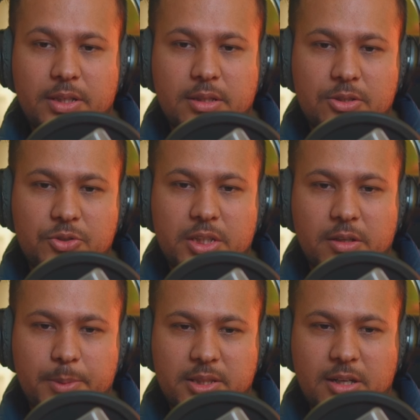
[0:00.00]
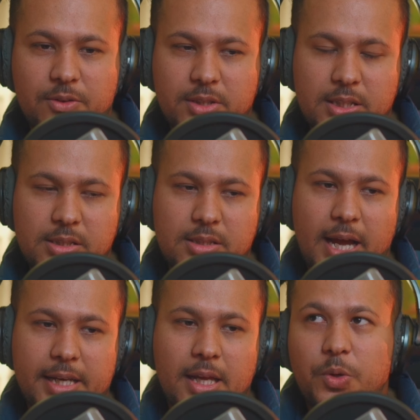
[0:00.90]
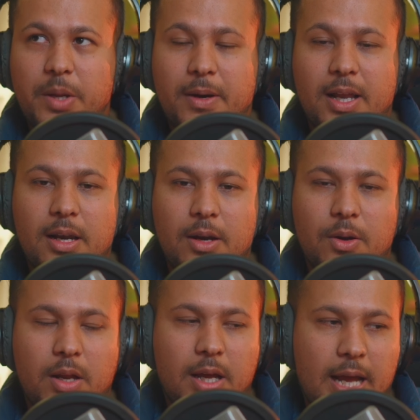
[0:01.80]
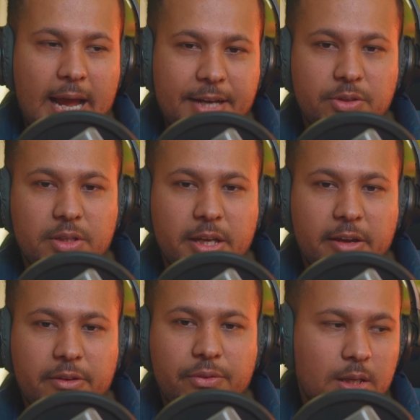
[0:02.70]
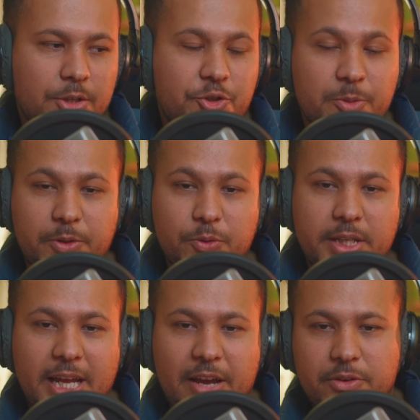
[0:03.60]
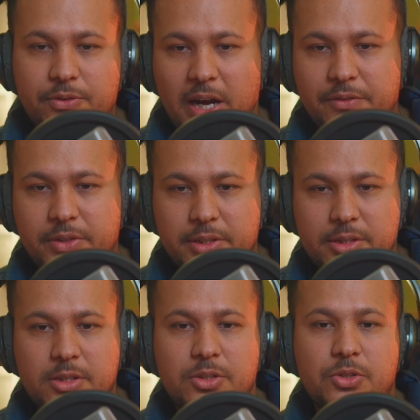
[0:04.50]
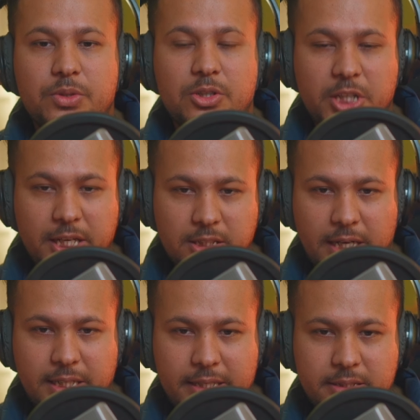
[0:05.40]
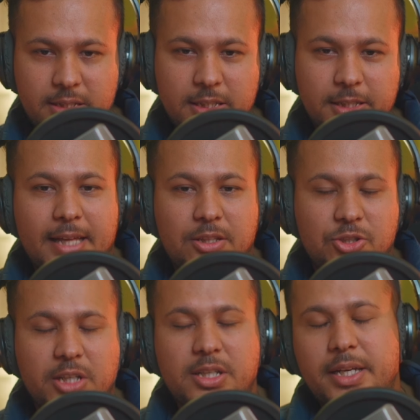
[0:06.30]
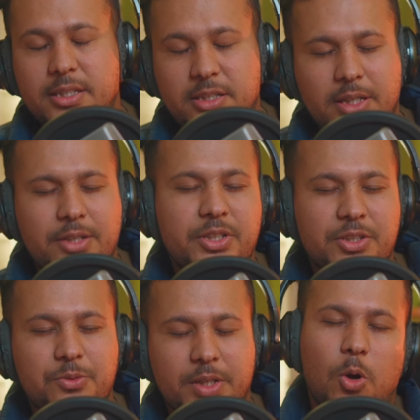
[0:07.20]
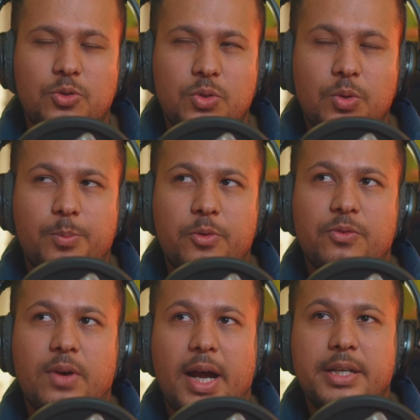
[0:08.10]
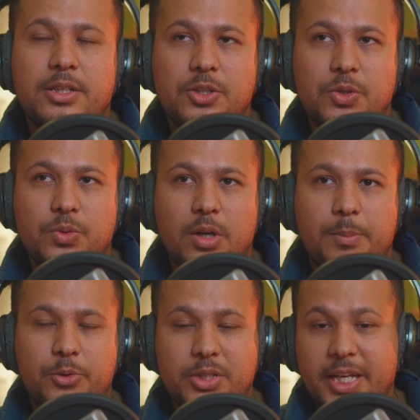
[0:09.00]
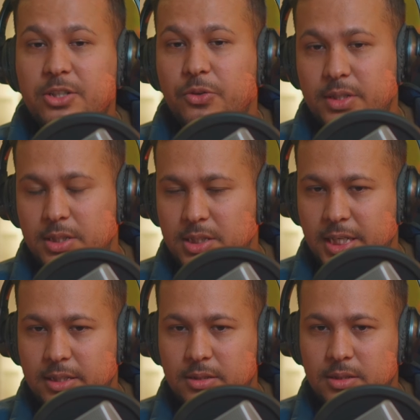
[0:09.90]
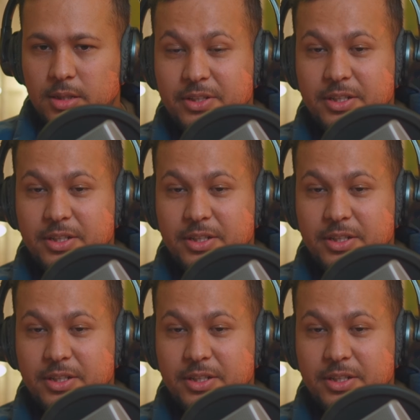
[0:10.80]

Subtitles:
in the Treaty of Barawati is that Nepal had to give a tribute every 5 years to the Qing dynasty, and the Qing dynasty in return would also provide you a protectorate status.